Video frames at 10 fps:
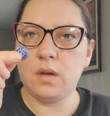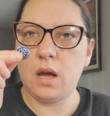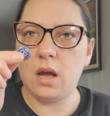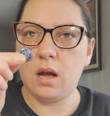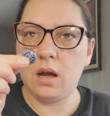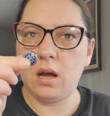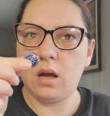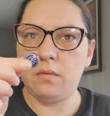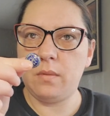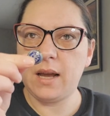uh,
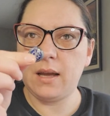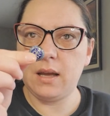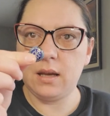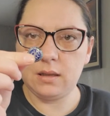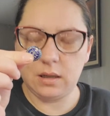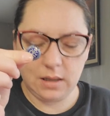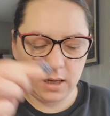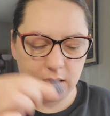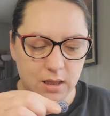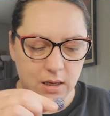Rebecca is going to
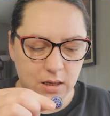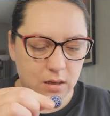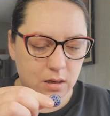take the